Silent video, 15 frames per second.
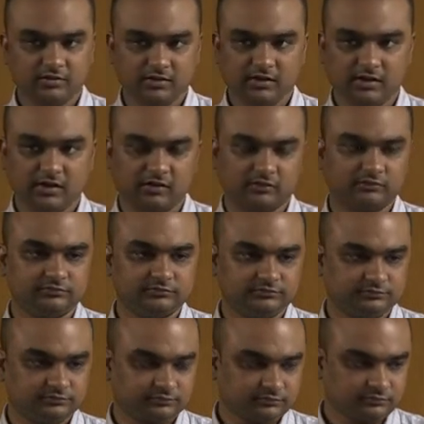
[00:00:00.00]
Now,
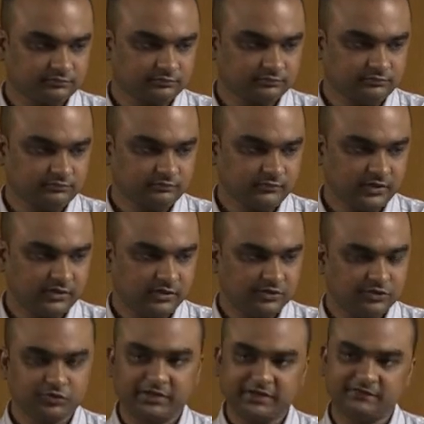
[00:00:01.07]

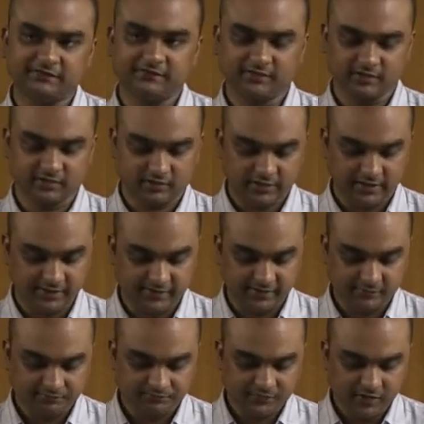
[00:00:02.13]
you give a heading,
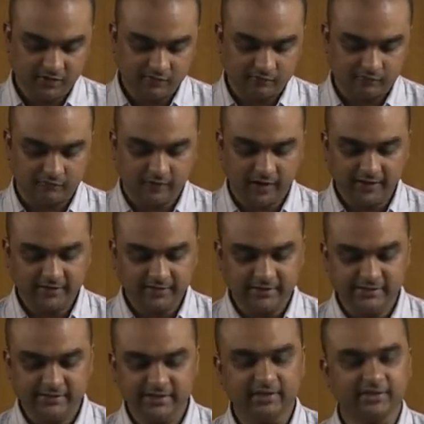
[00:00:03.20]
why
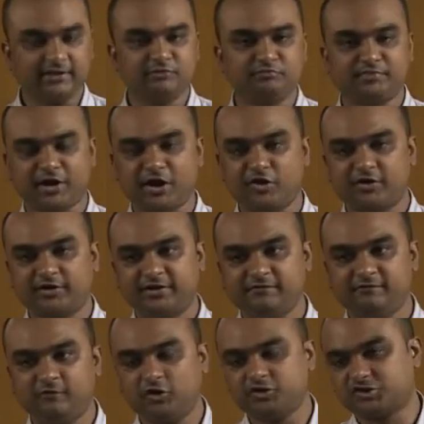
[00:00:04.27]
India in priority
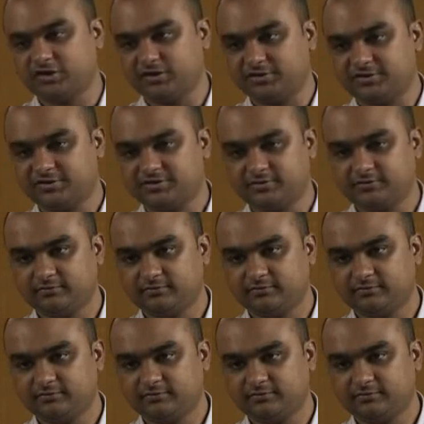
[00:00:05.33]
watch list?